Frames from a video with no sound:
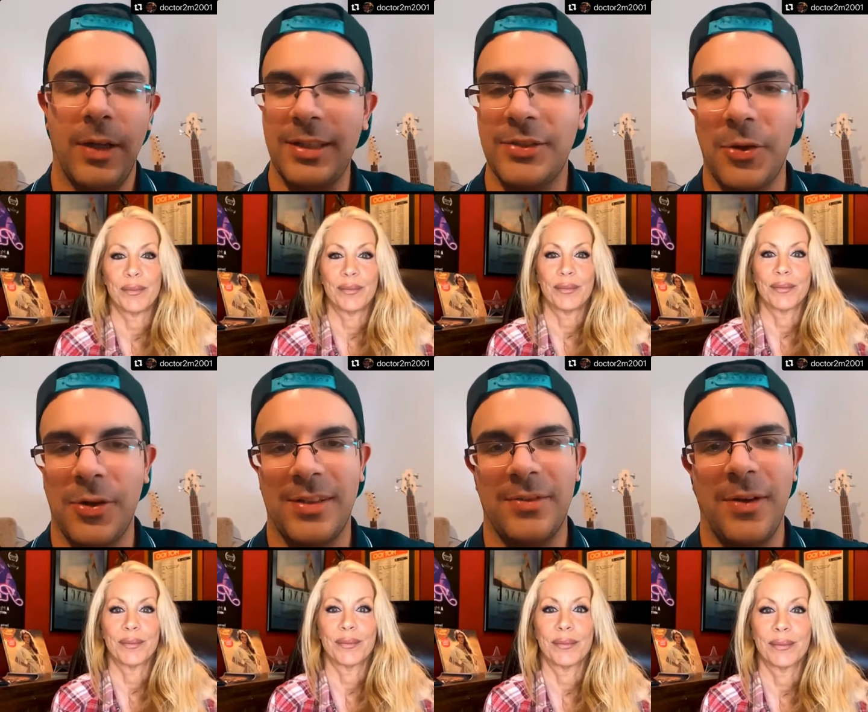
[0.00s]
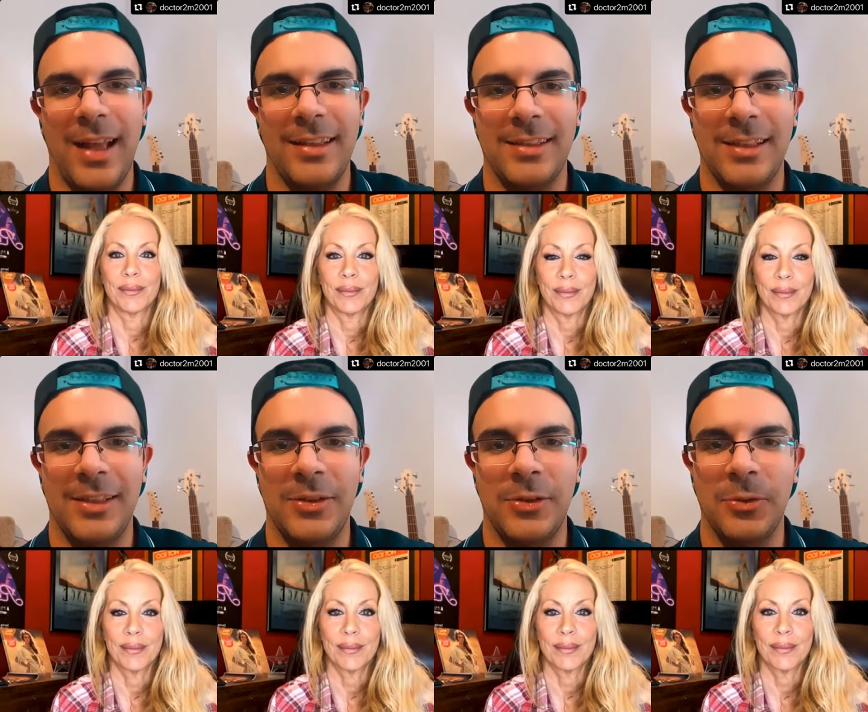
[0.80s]
Speaker 1: is your strategy
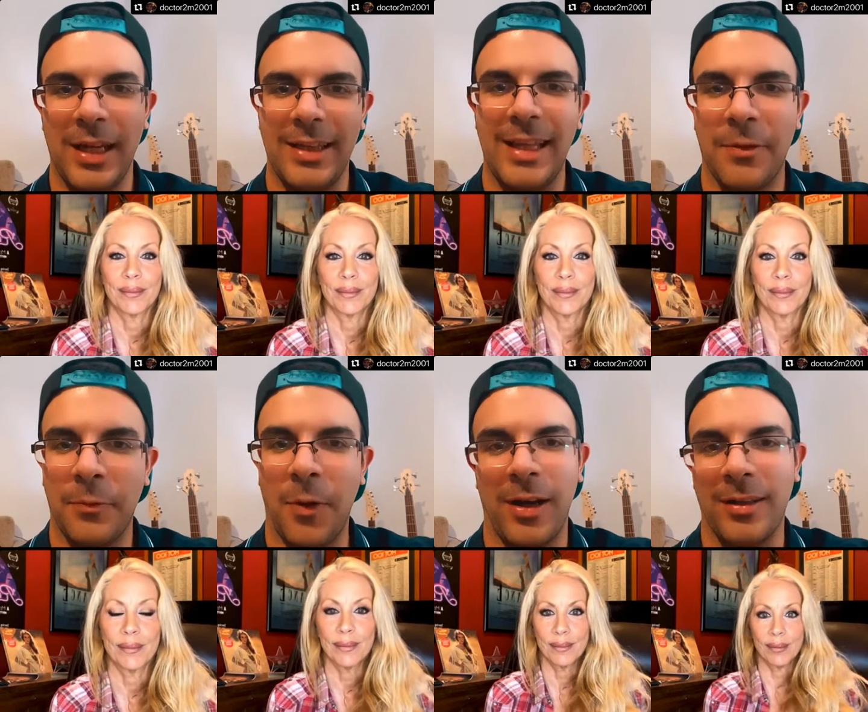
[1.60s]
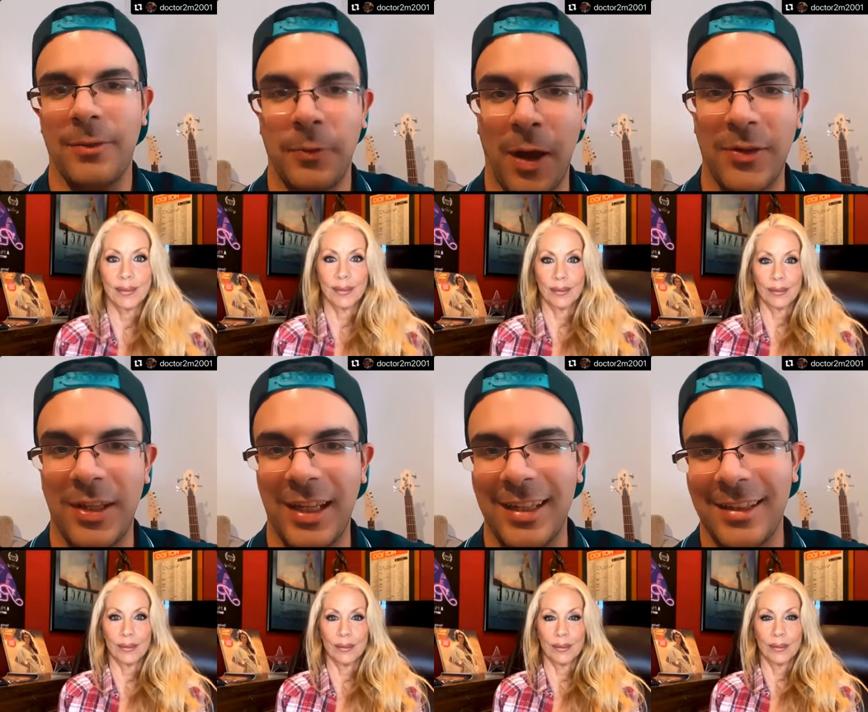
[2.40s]
to get that fine funding?
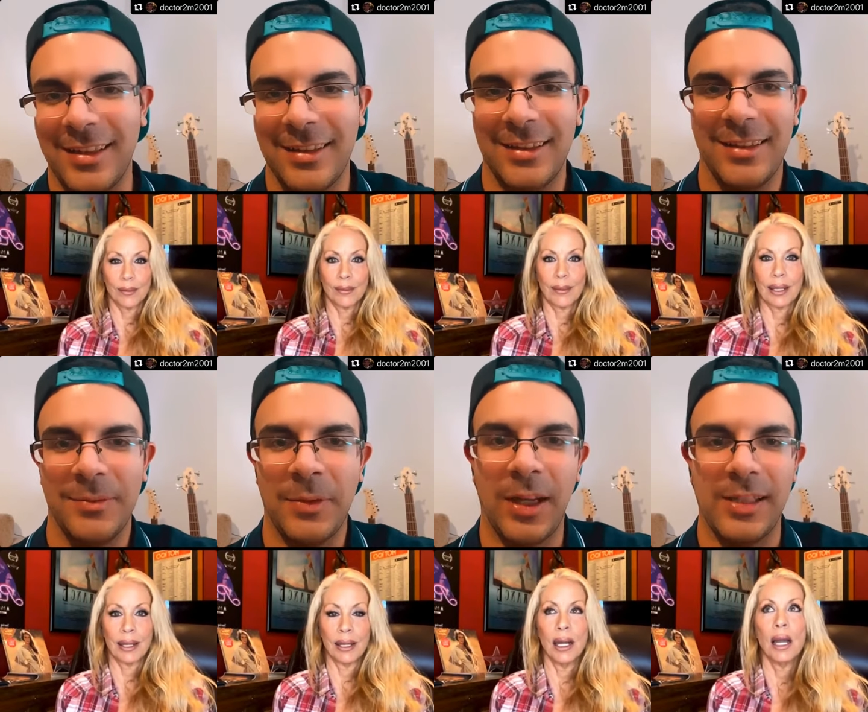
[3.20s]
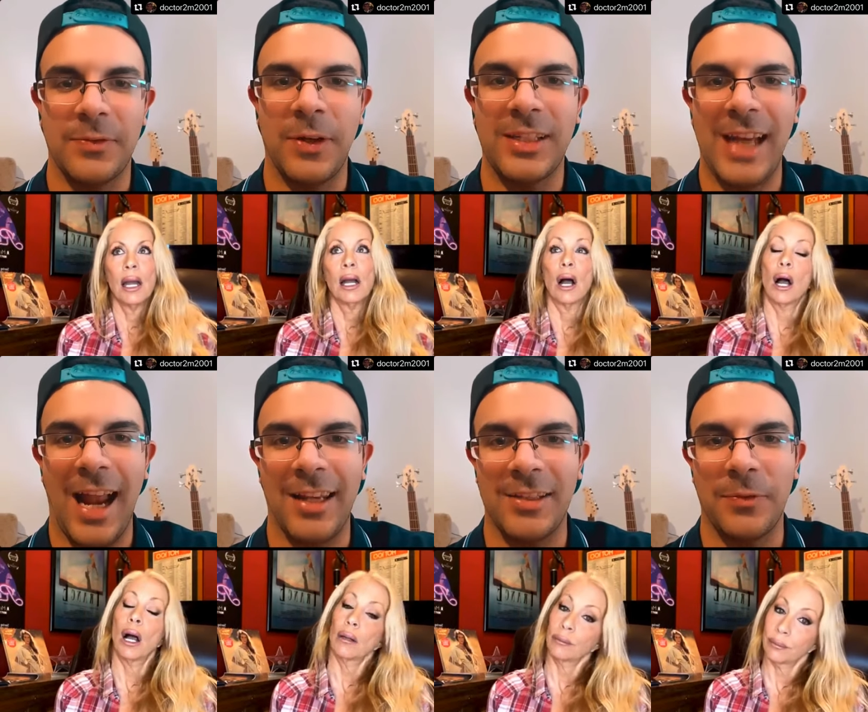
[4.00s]
Because it's very
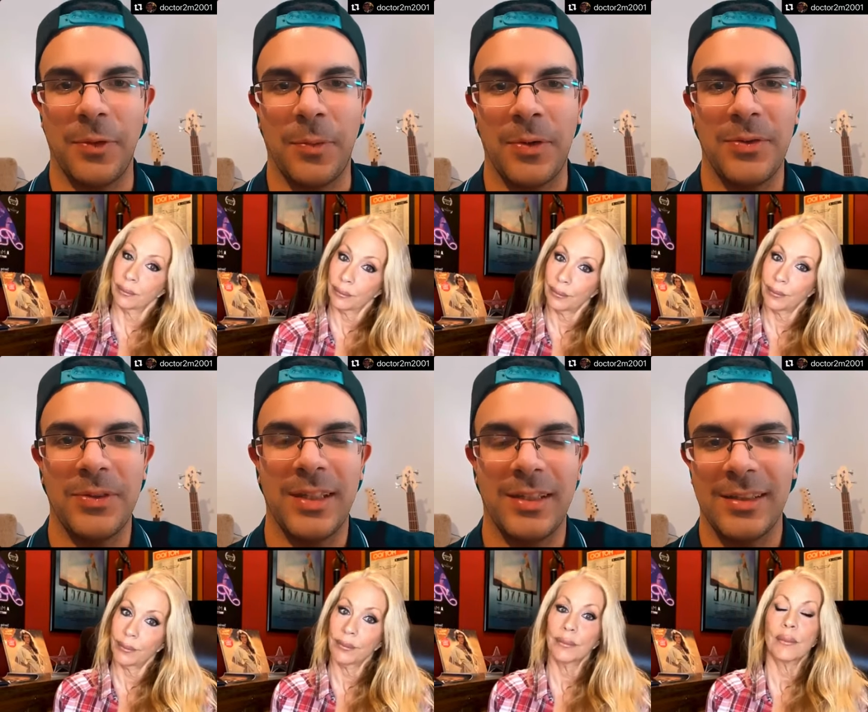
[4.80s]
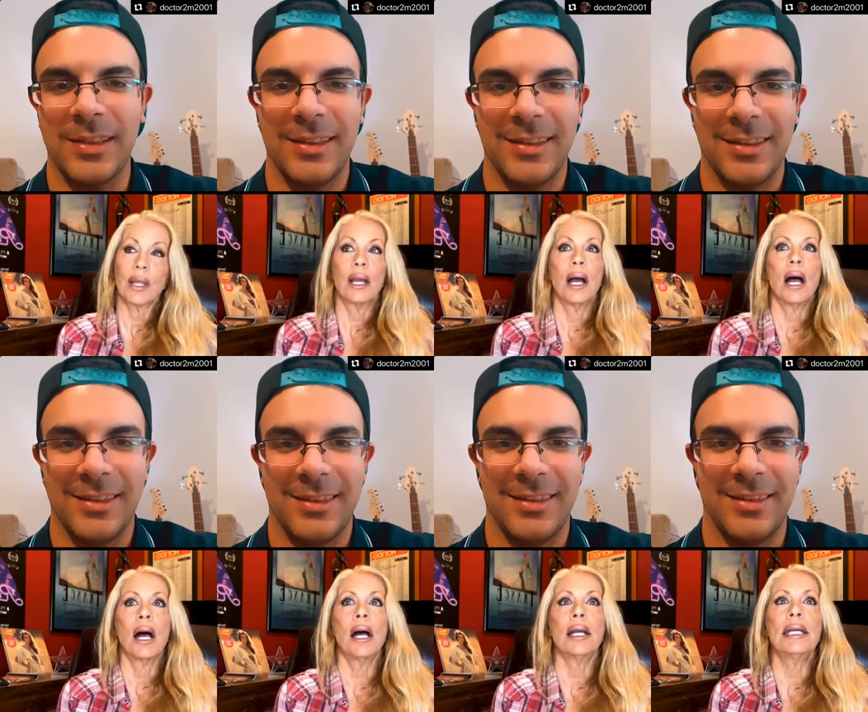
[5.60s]
challenging for producers.
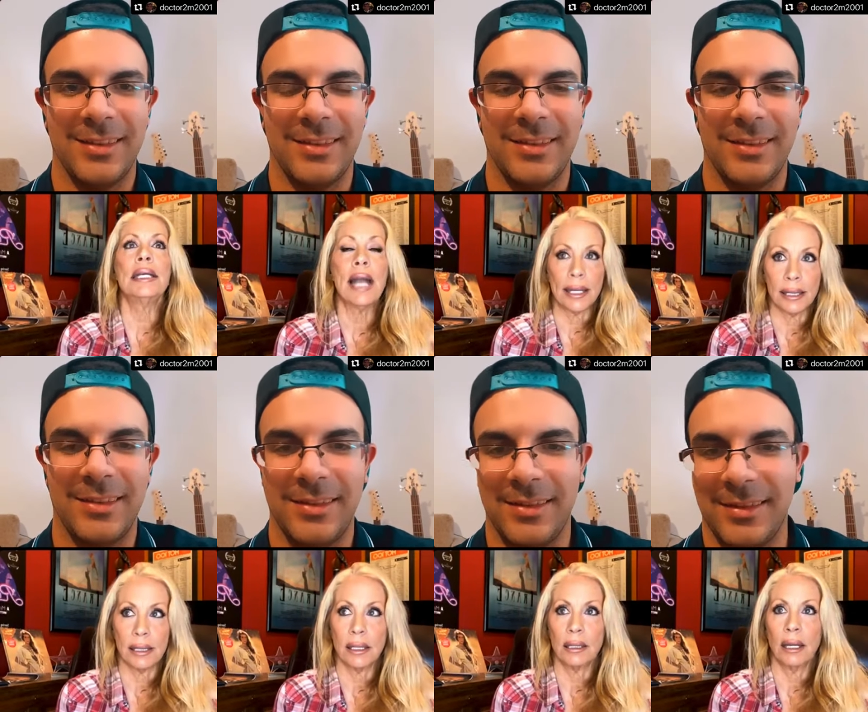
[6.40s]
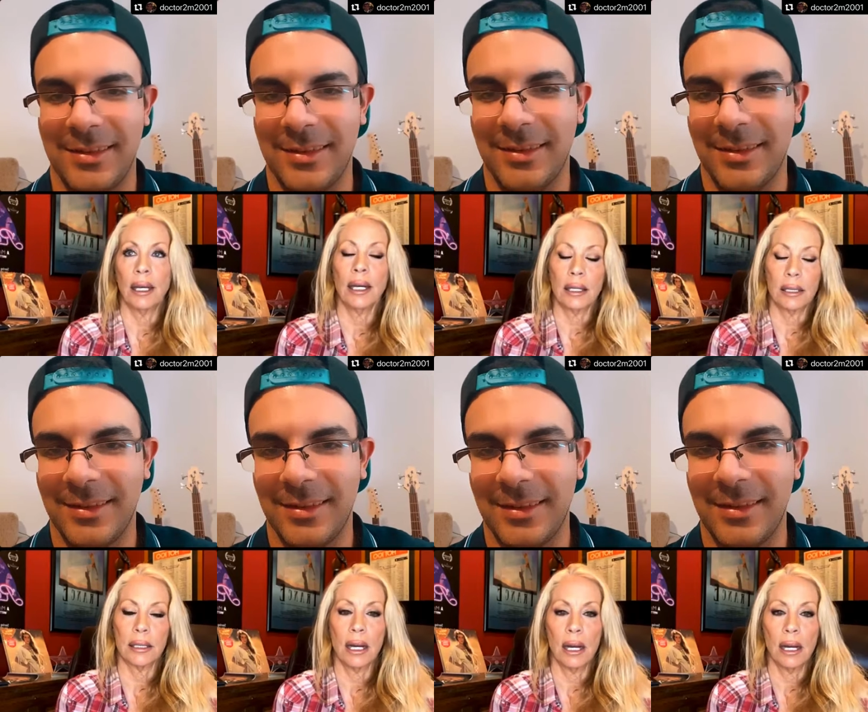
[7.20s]
Speaker 2: Uh, yes, it is.
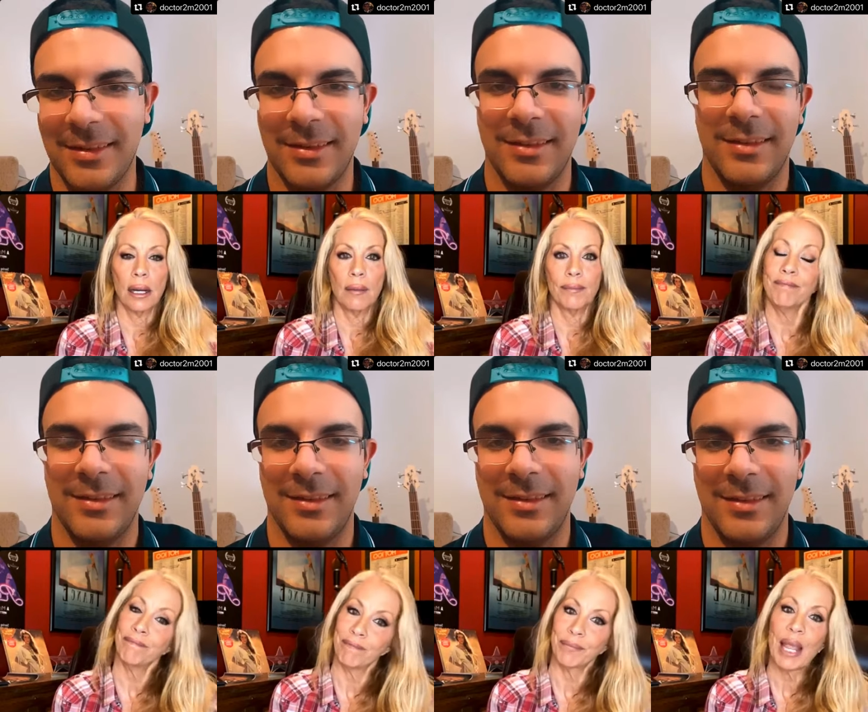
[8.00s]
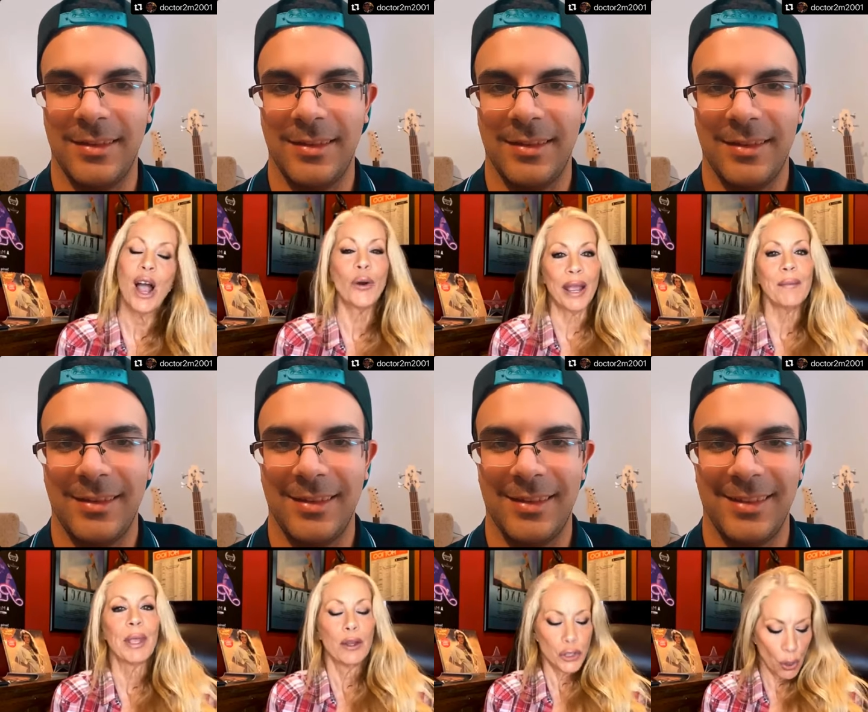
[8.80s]
Um, hmm. Okay,
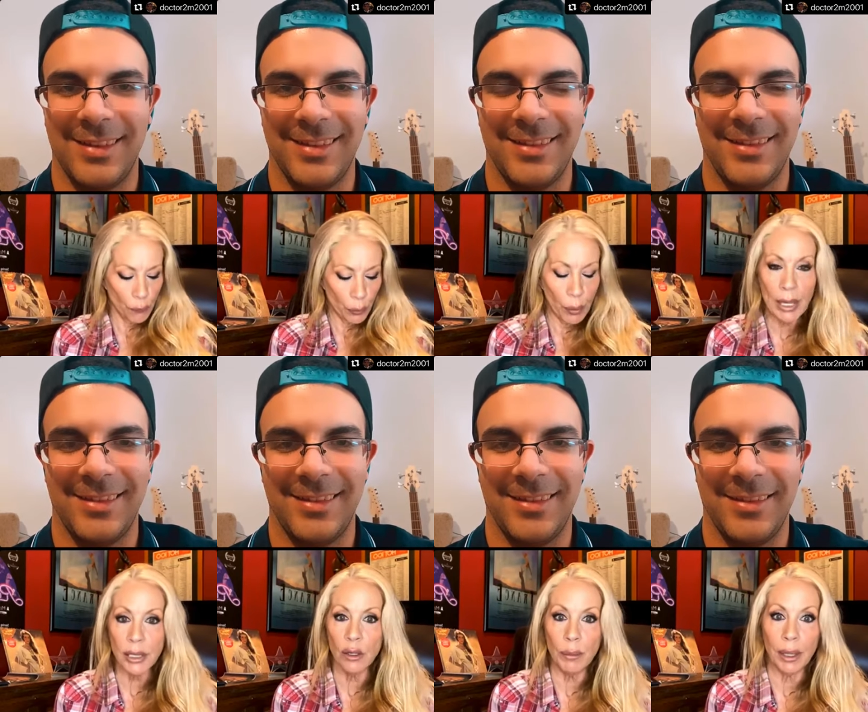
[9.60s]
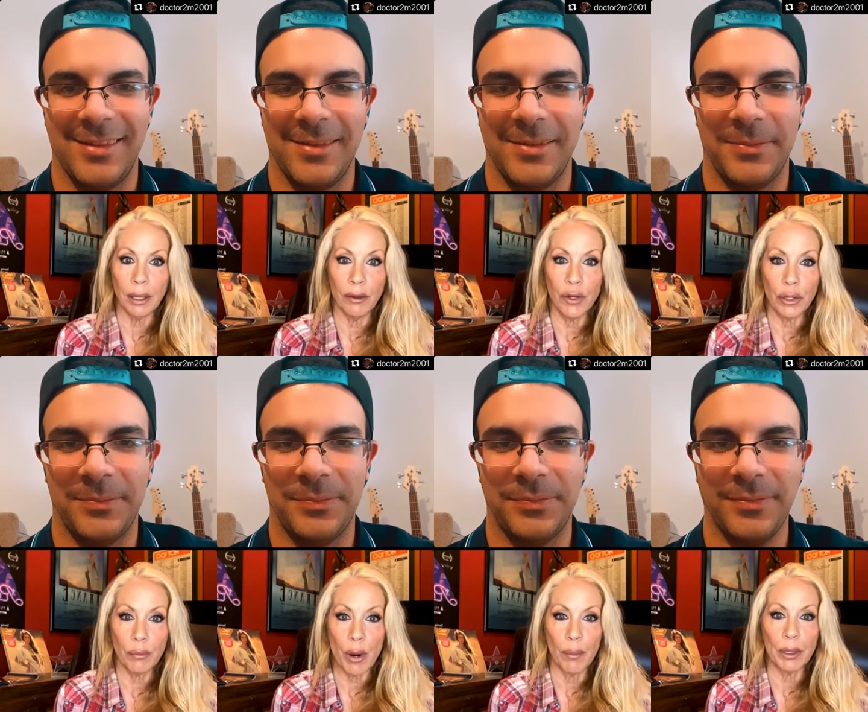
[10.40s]
so for Rescue Me, you could
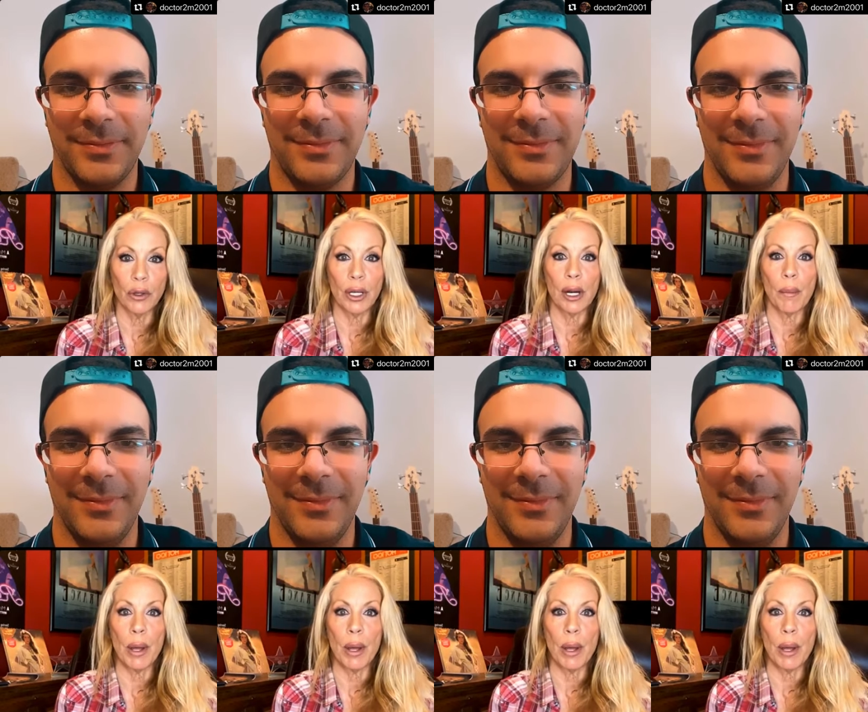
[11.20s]
probably look it up on